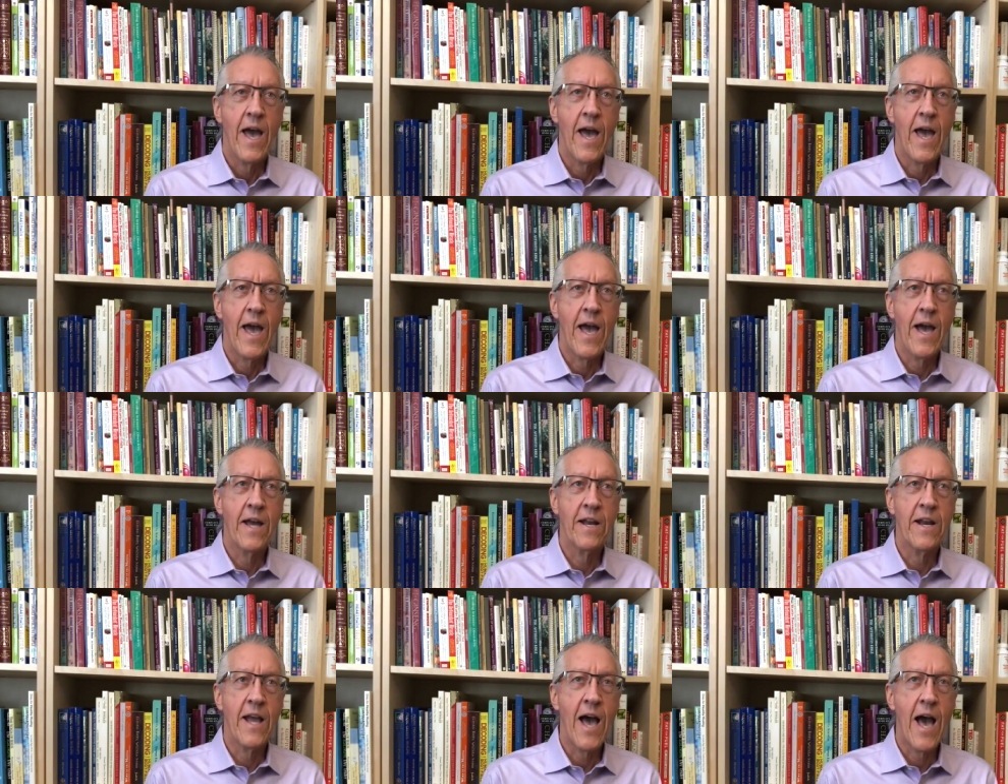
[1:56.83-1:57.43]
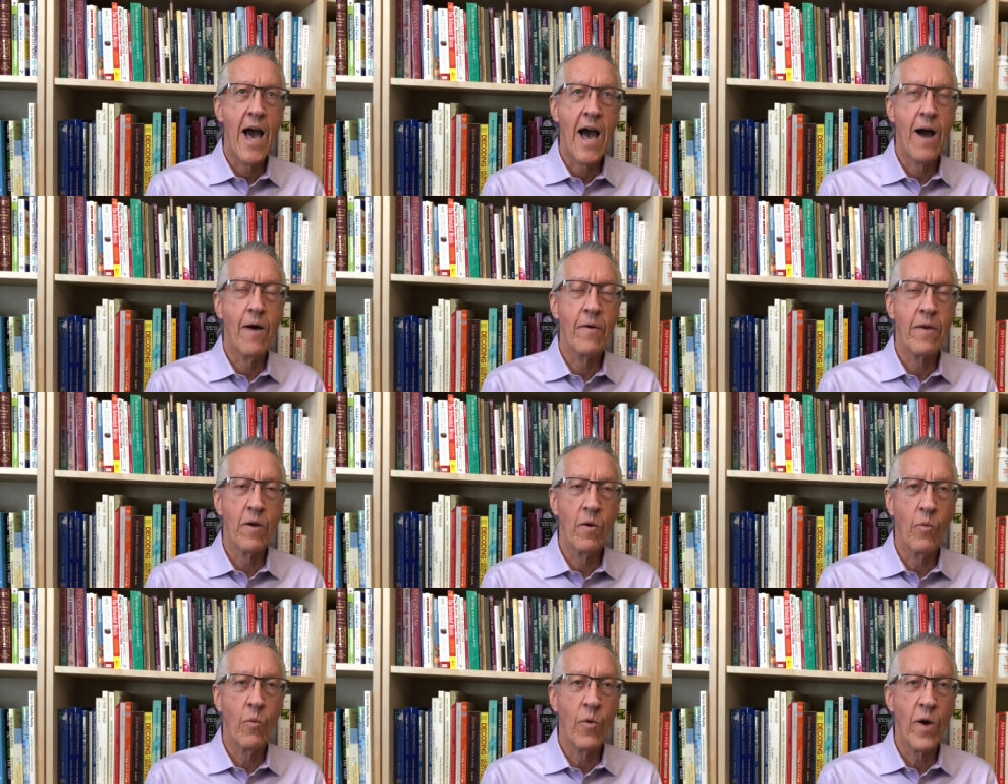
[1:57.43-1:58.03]
and how
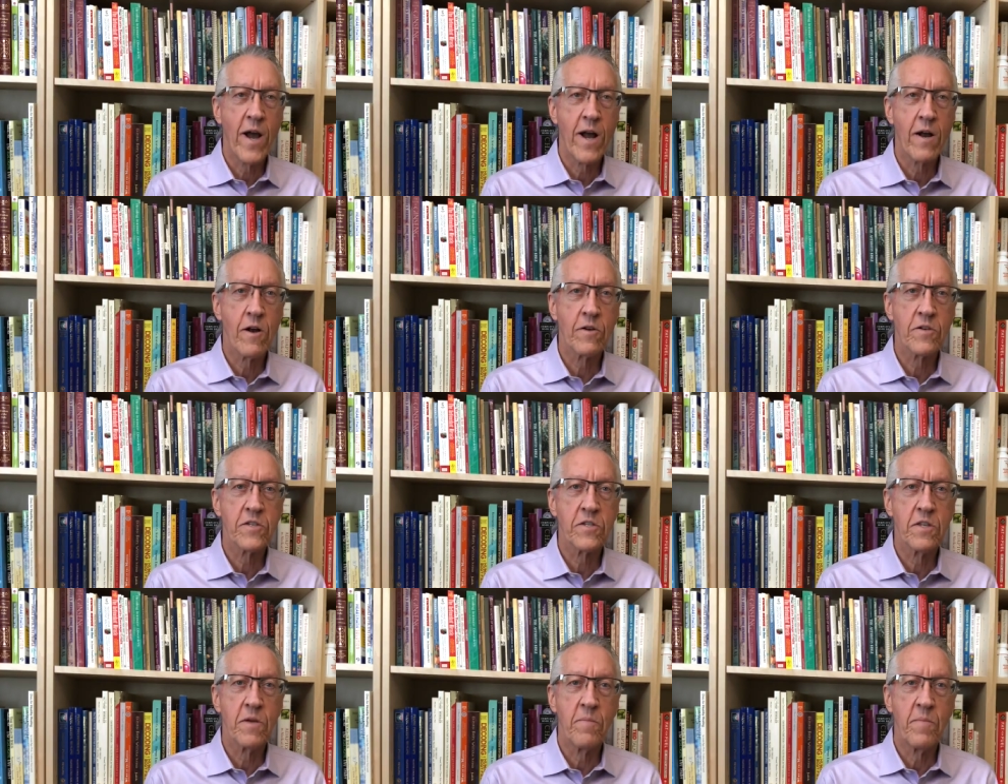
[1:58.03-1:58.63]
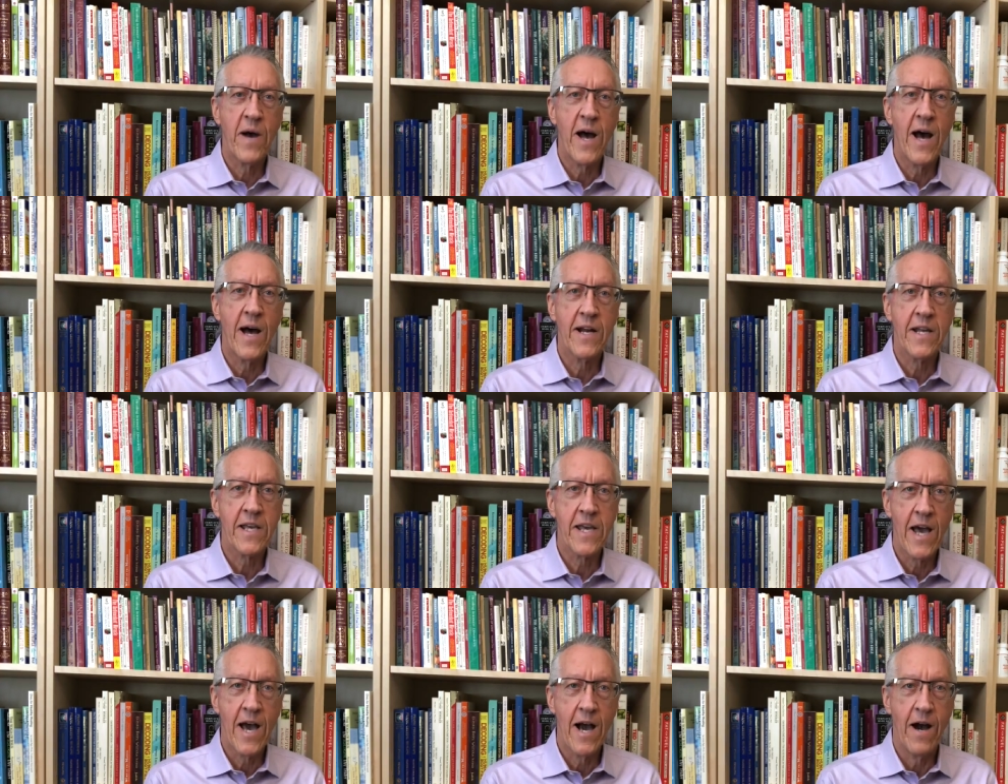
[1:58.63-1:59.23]
it wears the
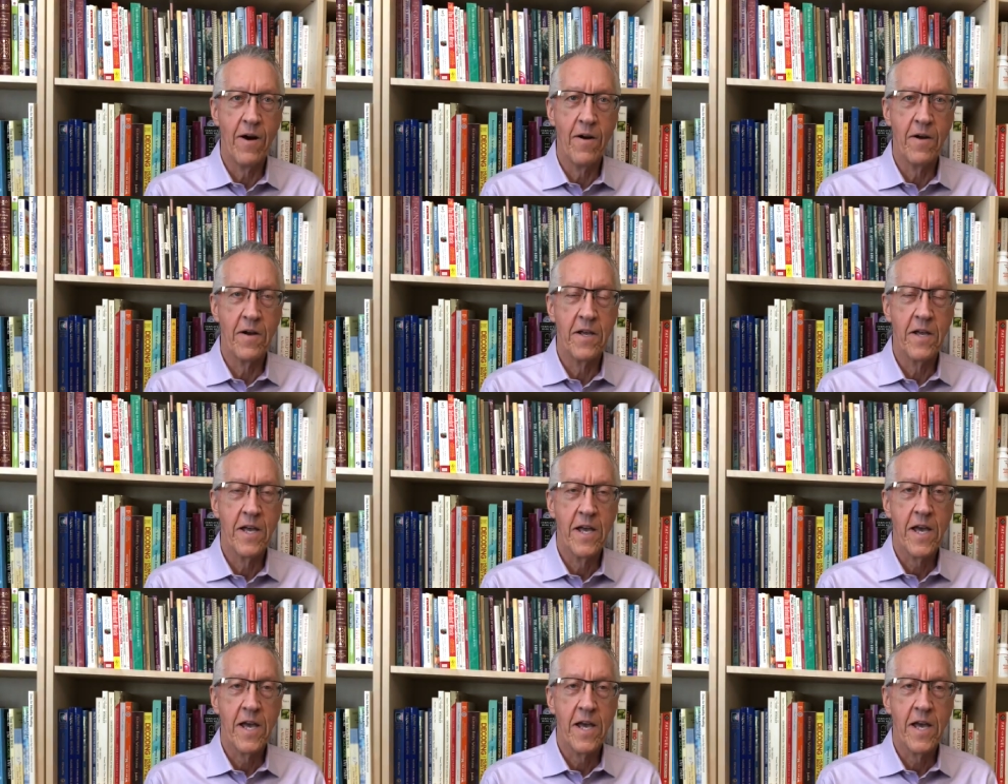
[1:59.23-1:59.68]
body out.